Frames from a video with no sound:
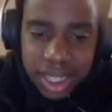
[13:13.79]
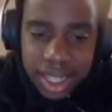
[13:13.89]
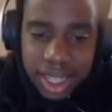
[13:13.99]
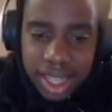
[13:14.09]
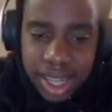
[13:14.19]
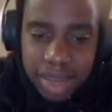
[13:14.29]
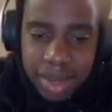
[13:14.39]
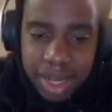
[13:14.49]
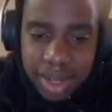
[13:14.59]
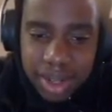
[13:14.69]
I think I'm going
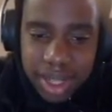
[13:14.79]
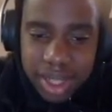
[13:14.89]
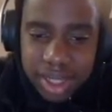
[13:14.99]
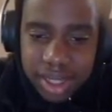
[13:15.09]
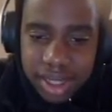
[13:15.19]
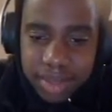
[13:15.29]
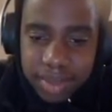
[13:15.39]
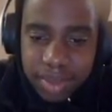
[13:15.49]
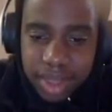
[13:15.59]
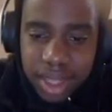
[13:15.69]
to do this.
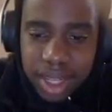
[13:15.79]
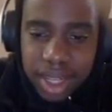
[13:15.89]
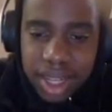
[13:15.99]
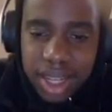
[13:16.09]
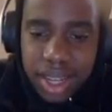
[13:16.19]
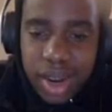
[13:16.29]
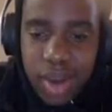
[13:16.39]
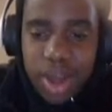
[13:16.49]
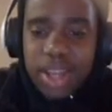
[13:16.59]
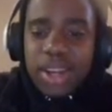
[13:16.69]
You know
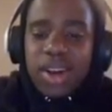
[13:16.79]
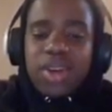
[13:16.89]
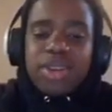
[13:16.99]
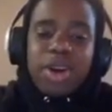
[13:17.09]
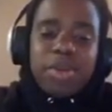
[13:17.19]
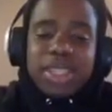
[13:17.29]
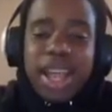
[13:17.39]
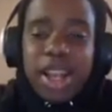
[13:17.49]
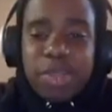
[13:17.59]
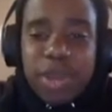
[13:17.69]
what? Oklahoma
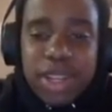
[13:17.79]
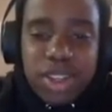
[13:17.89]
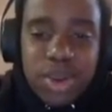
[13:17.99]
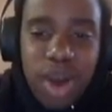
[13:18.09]
State has been too